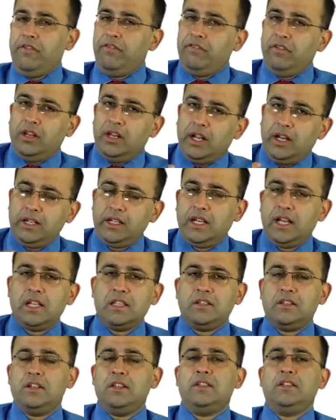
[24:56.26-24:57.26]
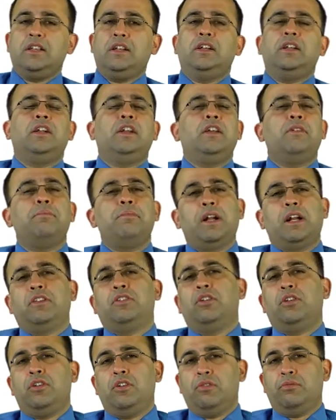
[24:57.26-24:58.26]
If lung cancer is secreting
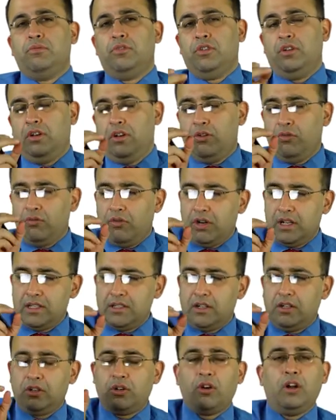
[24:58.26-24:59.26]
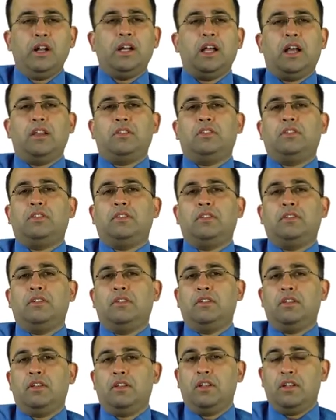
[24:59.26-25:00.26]
parathyroid hormone, what is it called as?
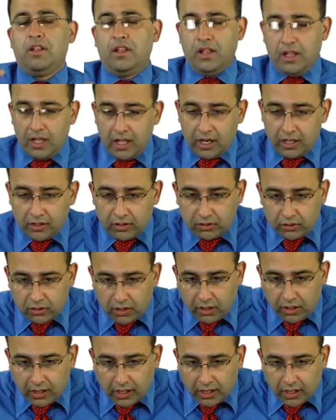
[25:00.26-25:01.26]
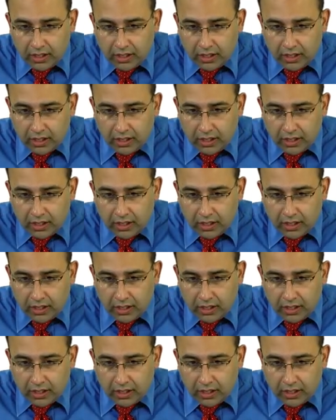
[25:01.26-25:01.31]
It is called